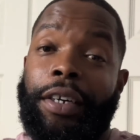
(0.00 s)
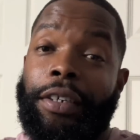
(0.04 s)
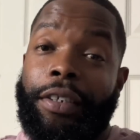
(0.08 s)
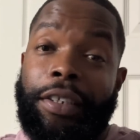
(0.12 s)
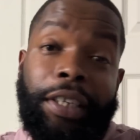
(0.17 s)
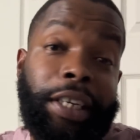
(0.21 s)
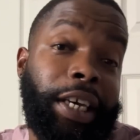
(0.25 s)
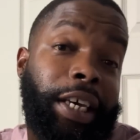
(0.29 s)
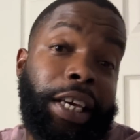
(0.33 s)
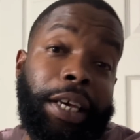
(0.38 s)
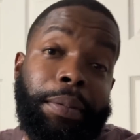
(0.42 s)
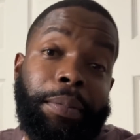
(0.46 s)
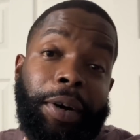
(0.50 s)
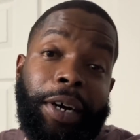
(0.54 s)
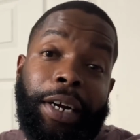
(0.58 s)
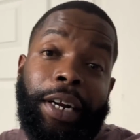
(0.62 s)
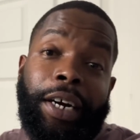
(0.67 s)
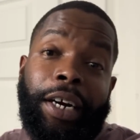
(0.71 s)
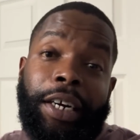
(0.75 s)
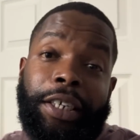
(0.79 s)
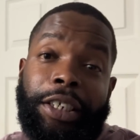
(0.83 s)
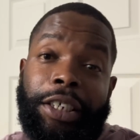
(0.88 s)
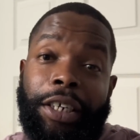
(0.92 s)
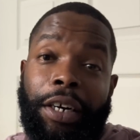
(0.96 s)
Nicki
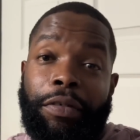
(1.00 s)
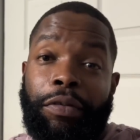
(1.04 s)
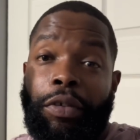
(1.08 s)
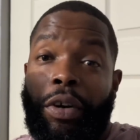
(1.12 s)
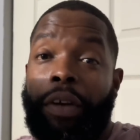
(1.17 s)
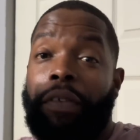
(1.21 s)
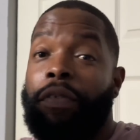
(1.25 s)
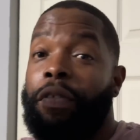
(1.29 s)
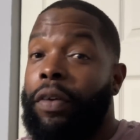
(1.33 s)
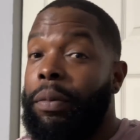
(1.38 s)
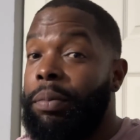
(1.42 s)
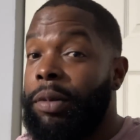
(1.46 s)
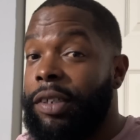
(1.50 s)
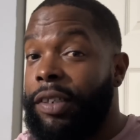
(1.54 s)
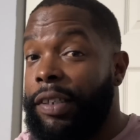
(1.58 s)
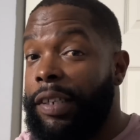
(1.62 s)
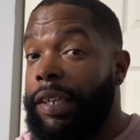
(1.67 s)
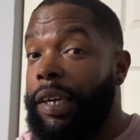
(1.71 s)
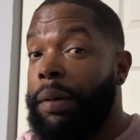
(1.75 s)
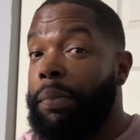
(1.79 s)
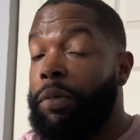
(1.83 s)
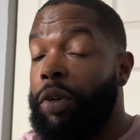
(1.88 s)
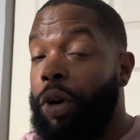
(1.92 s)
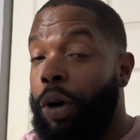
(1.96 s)
Minaj have one from the
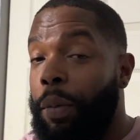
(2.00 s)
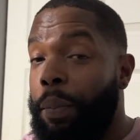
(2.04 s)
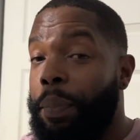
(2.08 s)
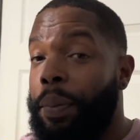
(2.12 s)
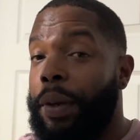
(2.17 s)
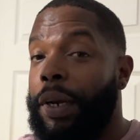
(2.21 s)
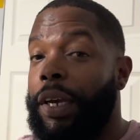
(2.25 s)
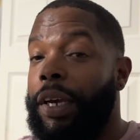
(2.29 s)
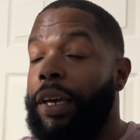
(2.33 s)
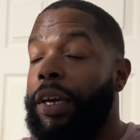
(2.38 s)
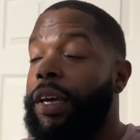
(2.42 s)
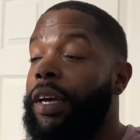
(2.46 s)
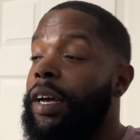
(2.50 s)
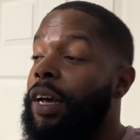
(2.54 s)
same company.